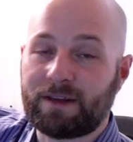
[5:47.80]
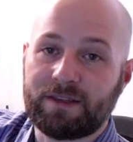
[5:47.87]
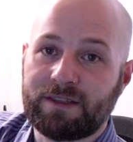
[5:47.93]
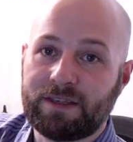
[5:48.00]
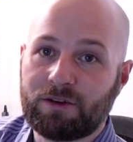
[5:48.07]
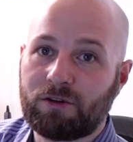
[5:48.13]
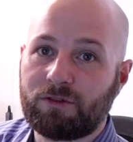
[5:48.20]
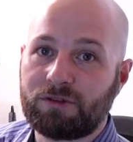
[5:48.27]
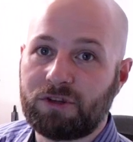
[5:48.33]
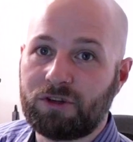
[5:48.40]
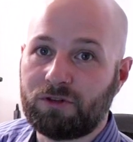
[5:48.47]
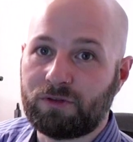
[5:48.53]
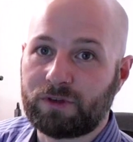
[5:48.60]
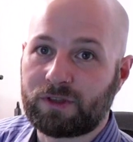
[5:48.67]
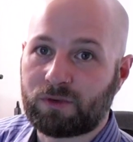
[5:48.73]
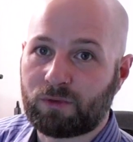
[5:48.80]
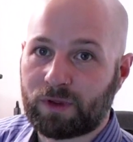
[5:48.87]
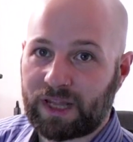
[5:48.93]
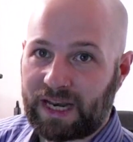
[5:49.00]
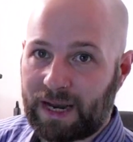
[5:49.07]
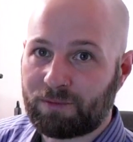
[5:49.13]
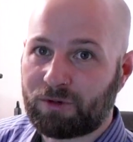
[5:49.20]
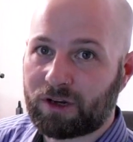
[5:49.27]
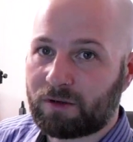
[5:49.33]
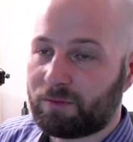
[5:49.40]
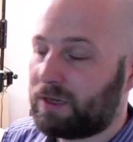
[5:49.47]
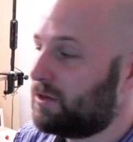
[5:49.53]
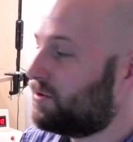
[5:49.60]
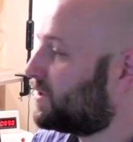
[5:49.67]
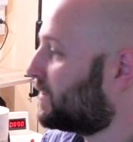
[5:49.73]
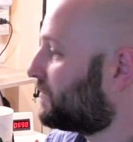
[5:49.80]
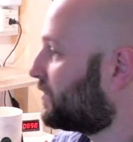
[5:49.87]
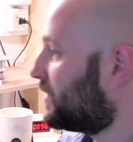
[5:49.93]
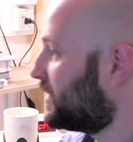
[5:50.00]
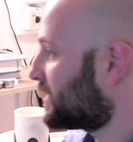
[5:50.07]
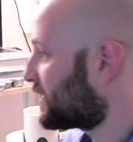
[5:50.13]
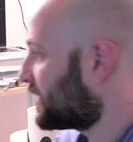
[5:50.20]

02 is the one that I'm going to be using for this